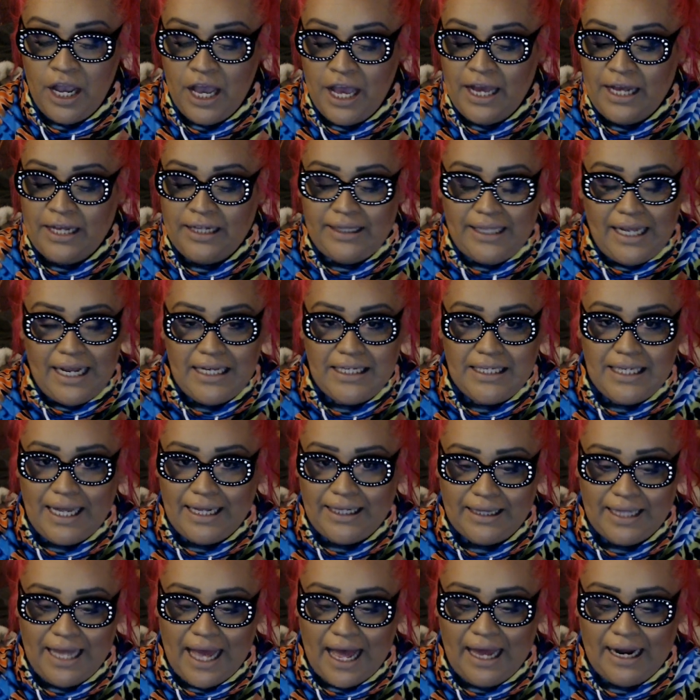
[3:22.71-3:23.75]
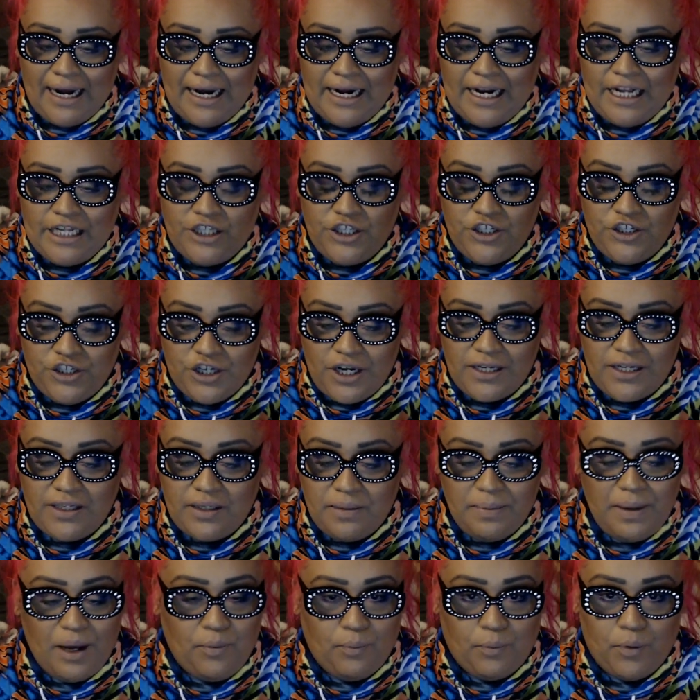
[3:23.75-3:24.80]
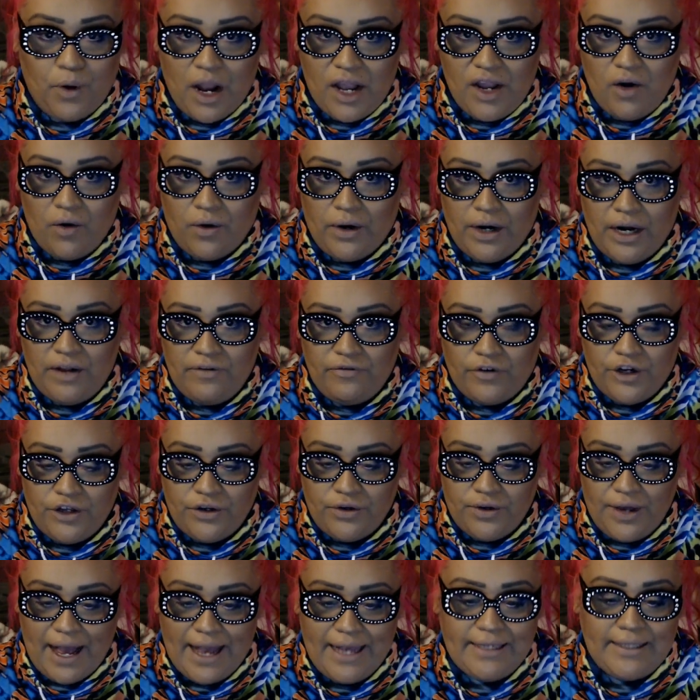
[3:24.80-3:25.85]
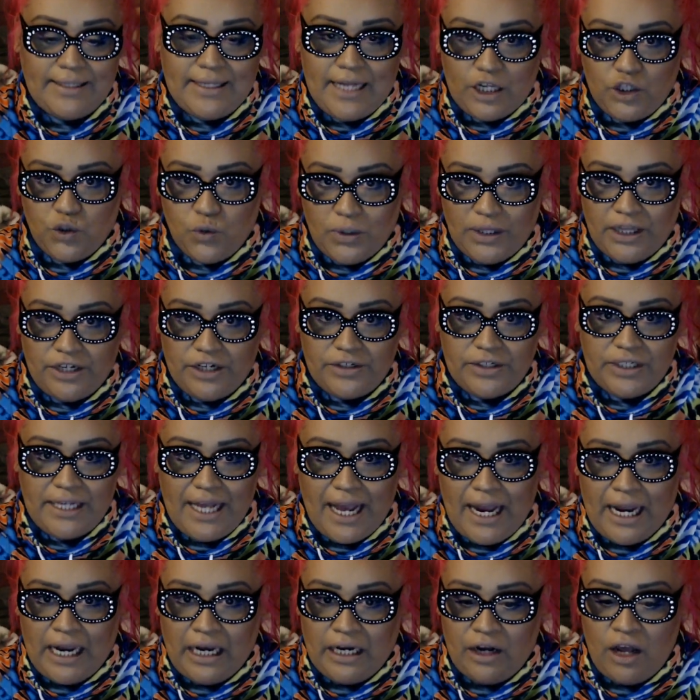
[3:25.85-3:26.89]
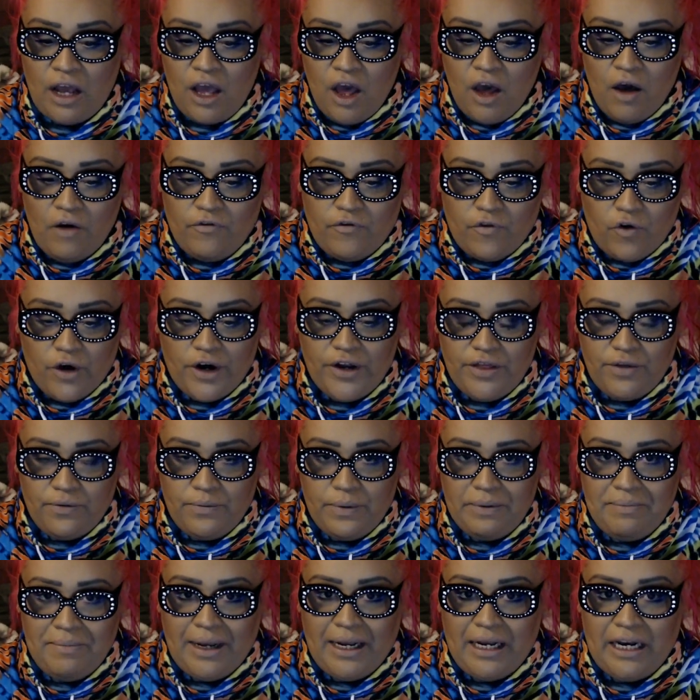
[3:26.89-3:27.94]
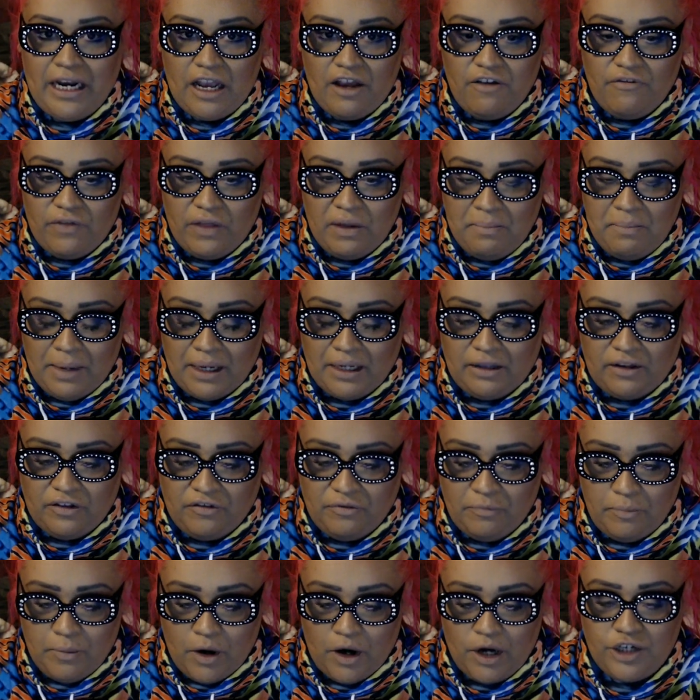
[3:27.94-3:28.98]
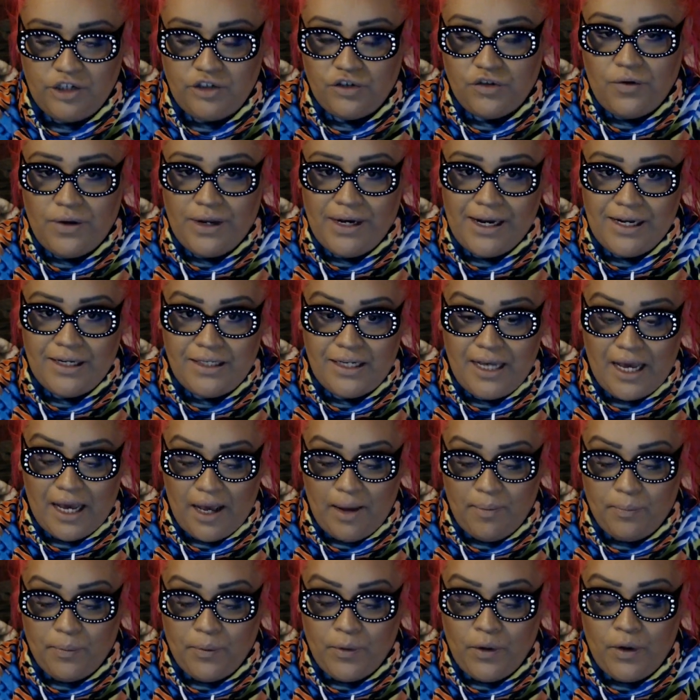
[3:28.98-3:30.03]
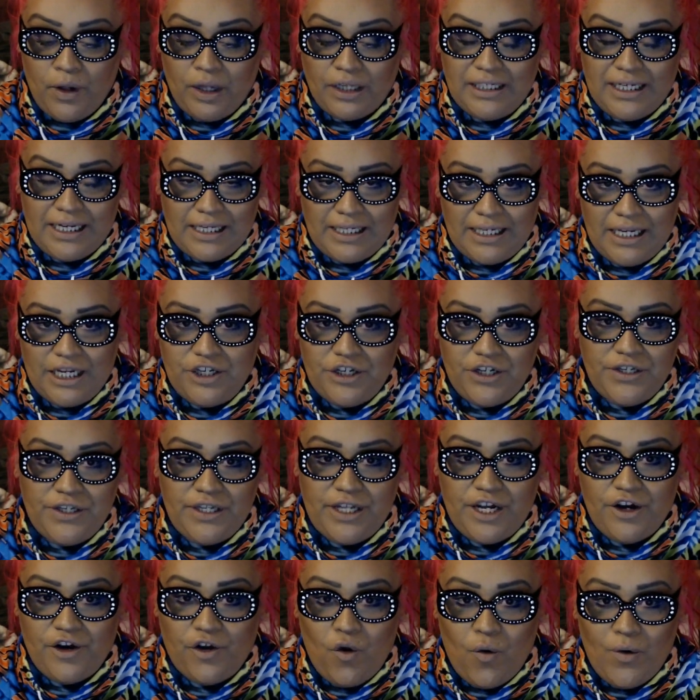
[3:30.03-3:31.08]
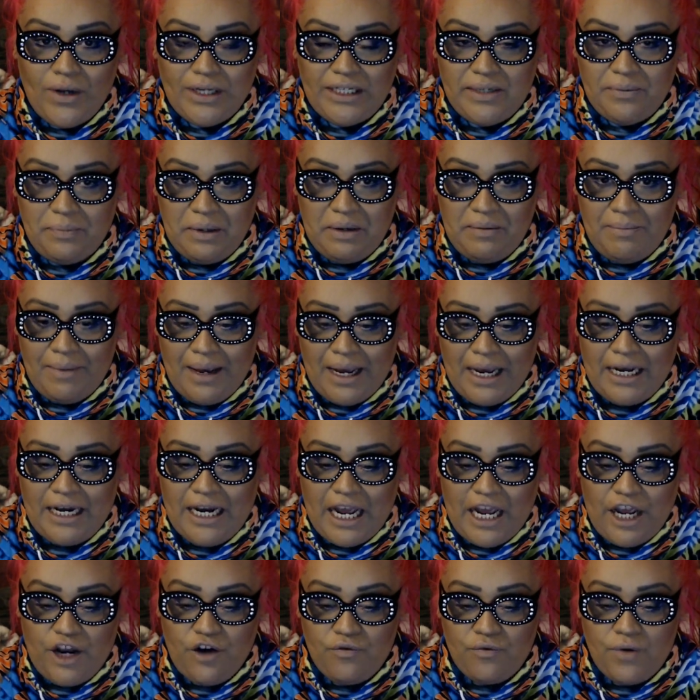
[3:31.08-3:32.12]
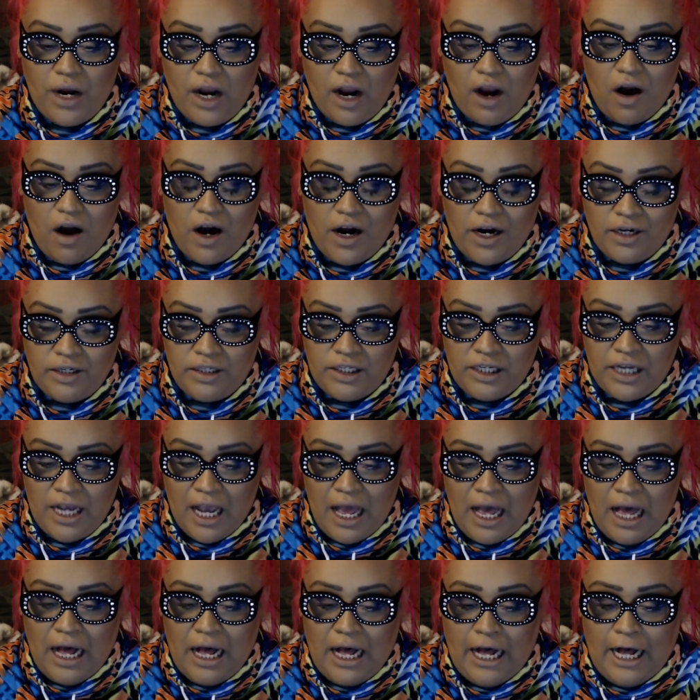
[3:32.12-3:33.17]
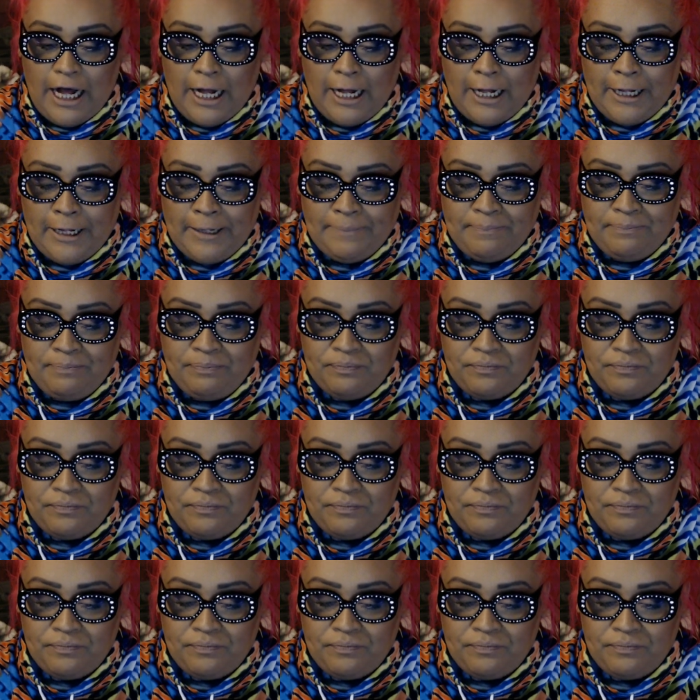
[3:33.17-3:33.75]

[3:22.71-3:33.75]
things like that. And it's just about priority for you guys. That's what they're saying for the remaining of the month of March going into April. Decisions that are going to be made in regards um,